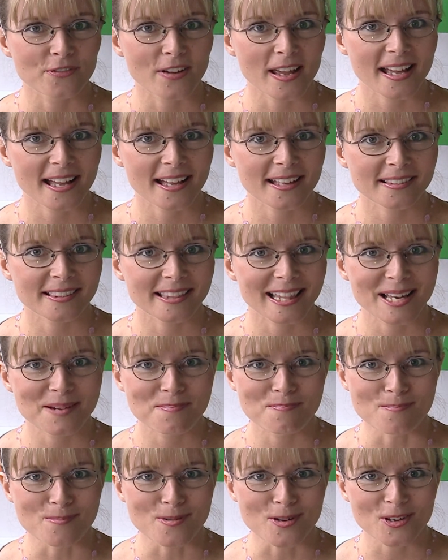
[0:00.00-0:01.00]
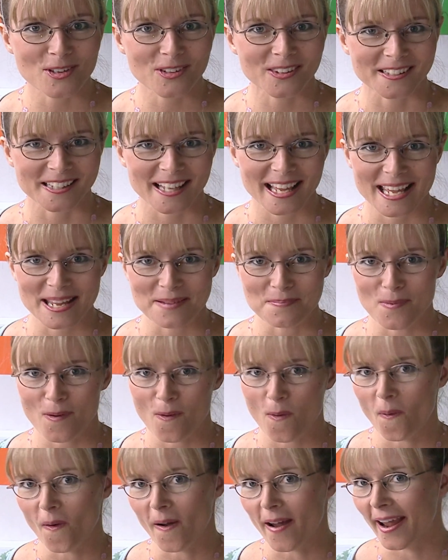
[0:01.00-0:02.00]
found the birthday
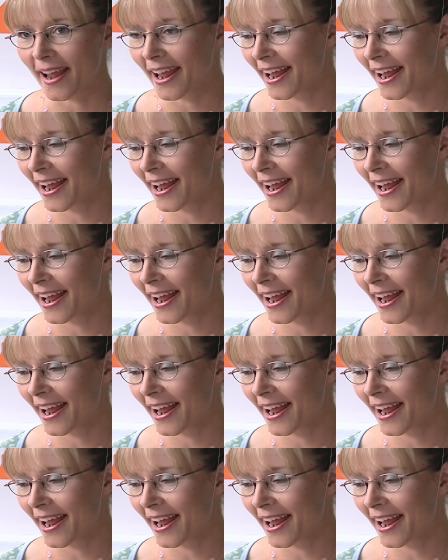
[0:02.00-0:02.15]
boy.